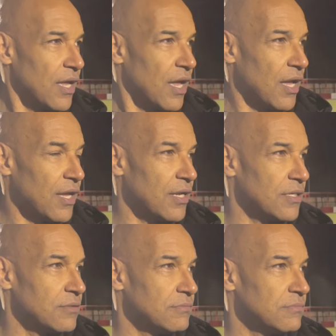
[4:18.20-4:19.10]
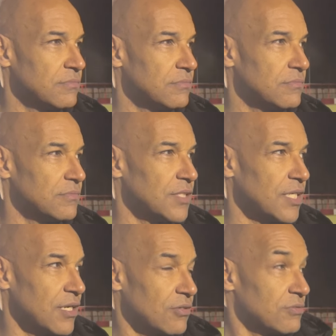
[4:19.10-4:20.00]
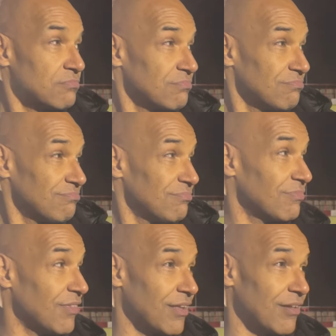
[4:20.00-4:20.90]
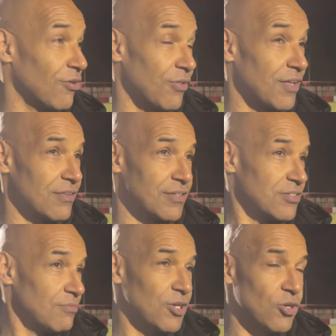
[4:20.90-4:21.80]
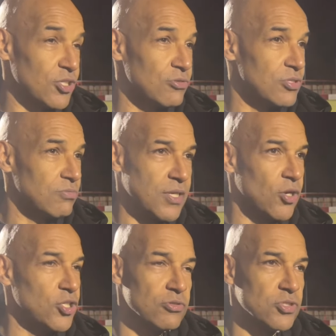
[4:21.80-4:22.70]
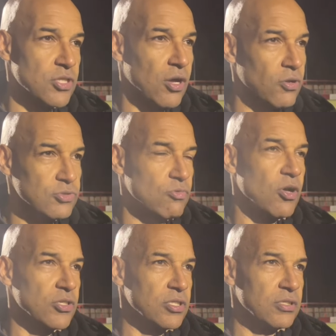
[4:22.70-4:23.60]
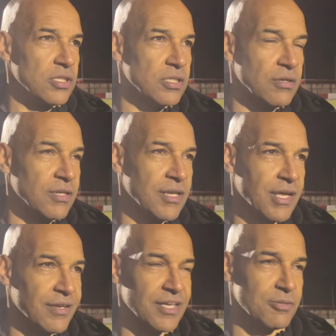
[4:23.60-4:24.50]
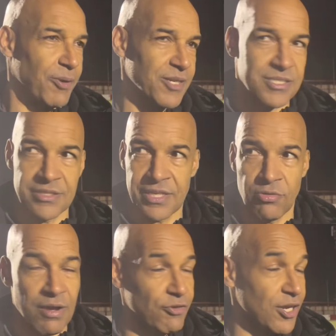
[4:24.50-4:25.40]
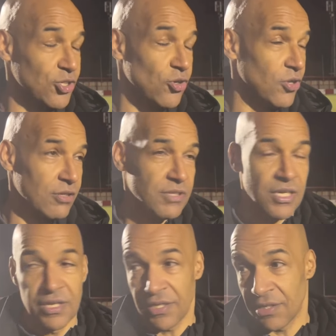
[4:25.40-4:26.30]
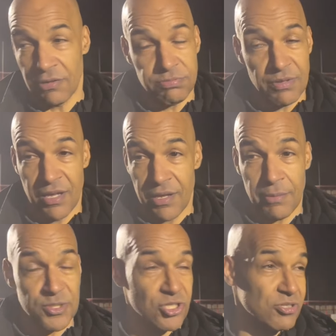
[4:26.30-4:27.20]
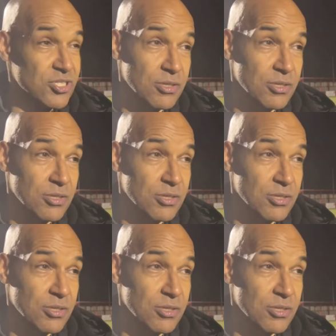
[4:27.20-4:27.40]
that. You know, look, that's it. We've got to use the whole squad, you know, and that's a pleasing thing. Whoever I call on, you know, produces